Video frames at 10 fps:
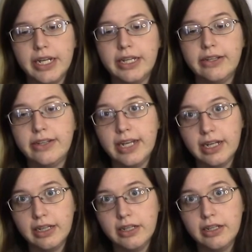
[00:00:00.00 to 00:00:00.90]
in the
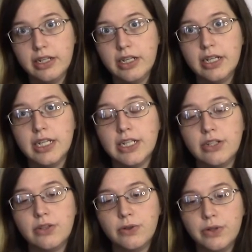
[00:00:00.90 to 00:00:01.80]
cell is
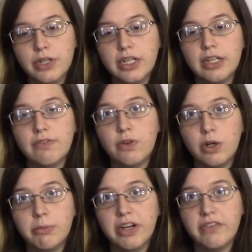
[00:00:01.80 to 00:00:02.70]
stored in the
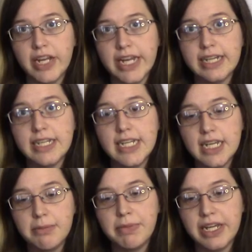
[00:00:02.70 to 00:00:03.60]
form of
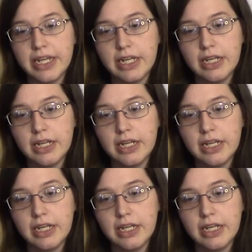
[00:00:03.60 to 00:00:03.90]
ATP.